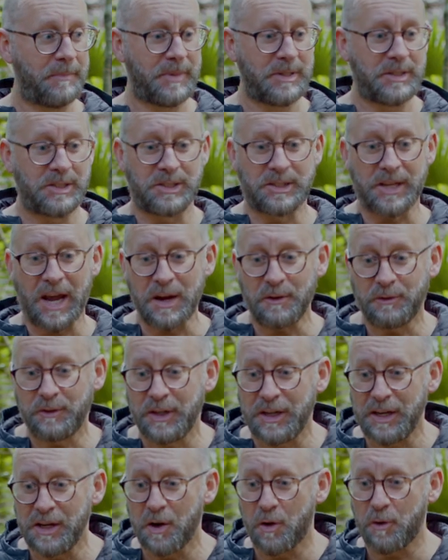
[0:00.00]

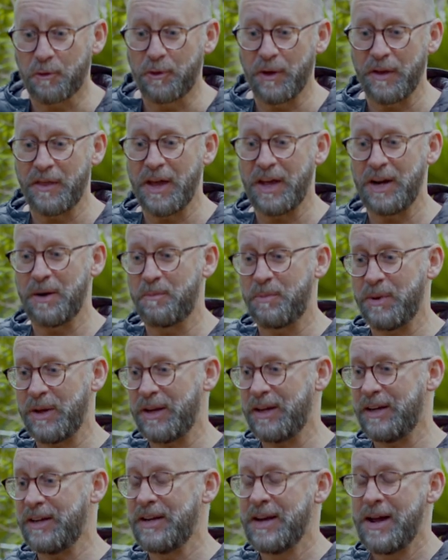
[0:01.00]
safety or for there to
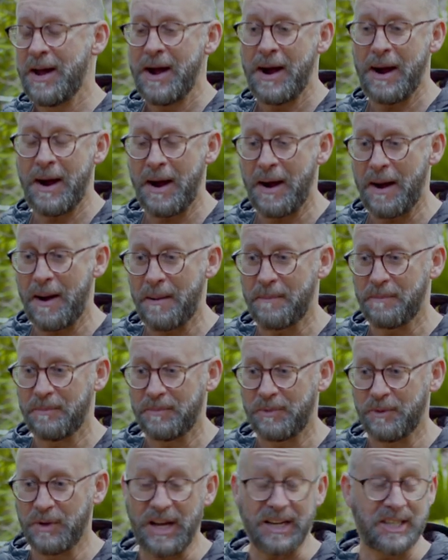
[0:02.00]
be
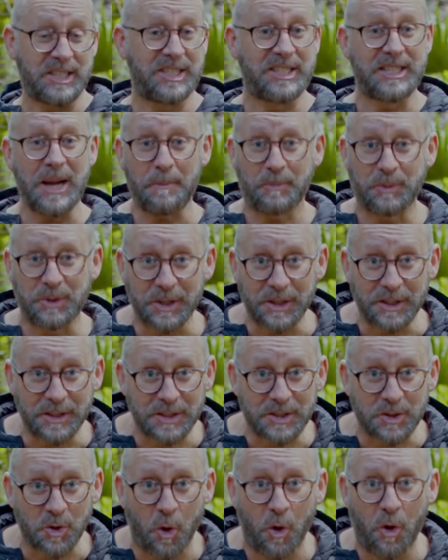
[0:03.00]

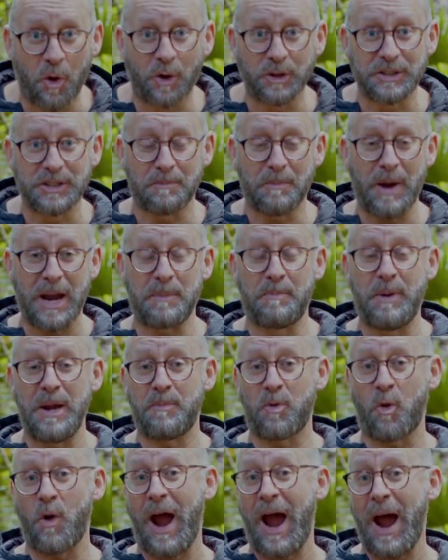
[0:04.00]
acceptance or to make
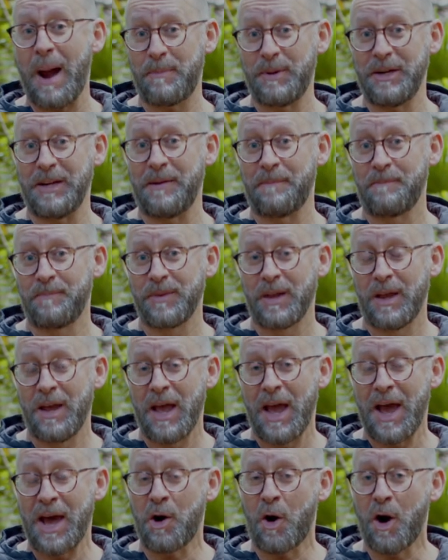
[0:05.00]
people happy?
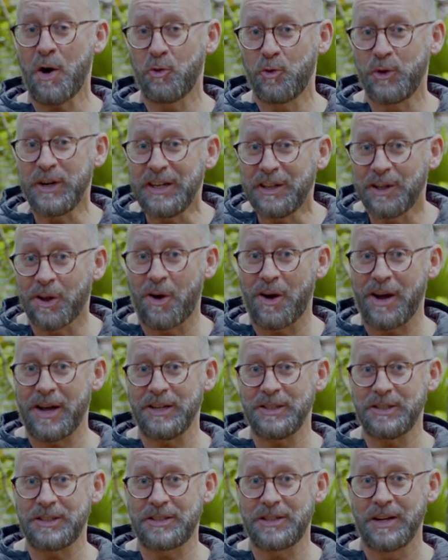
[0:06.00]
And I
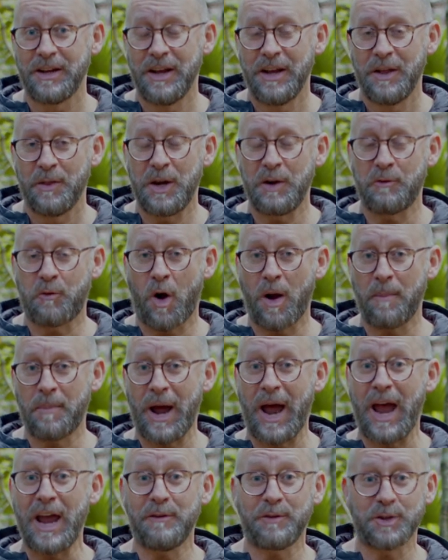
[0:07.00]
realized that if I
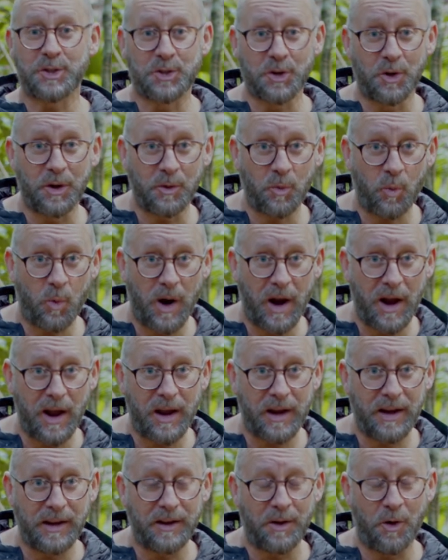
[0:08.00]
behave a certain
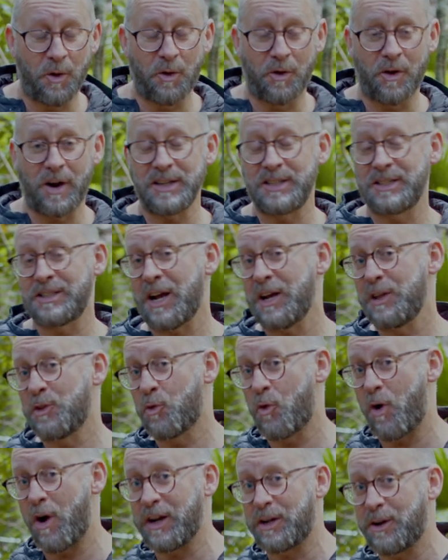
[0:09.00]
way, or I say the
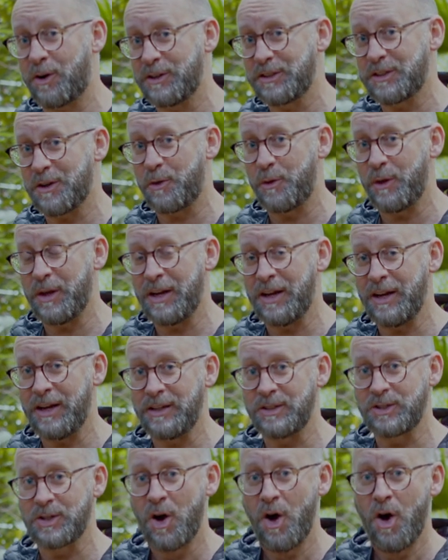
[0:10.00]
right kinds of
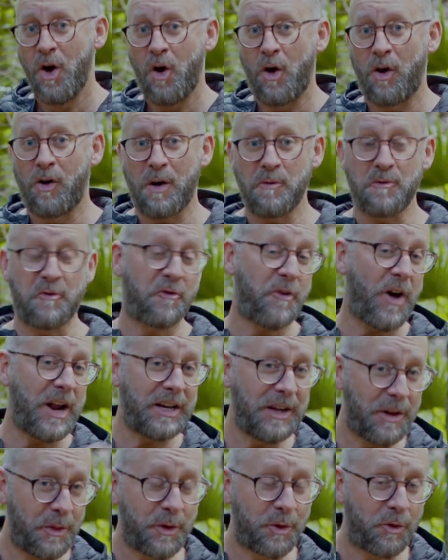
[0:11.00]
things, or I'm
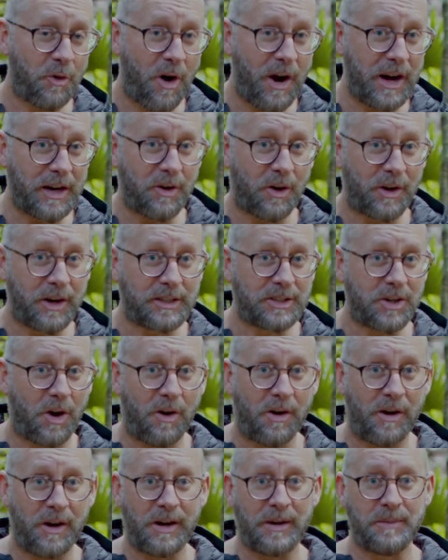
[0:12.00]
funny at the right kind of
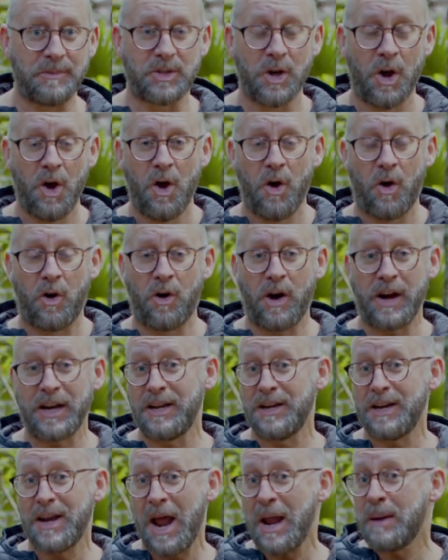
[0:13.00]
times, or I
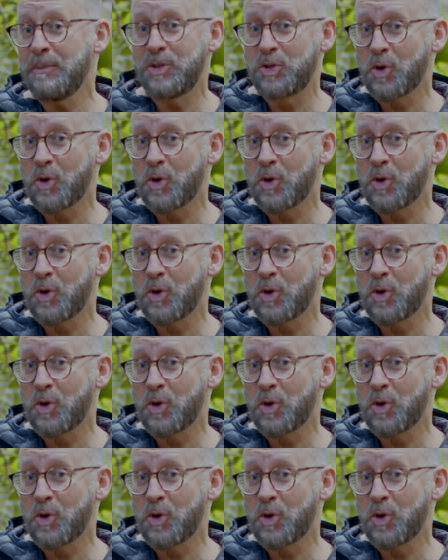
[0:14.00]
can name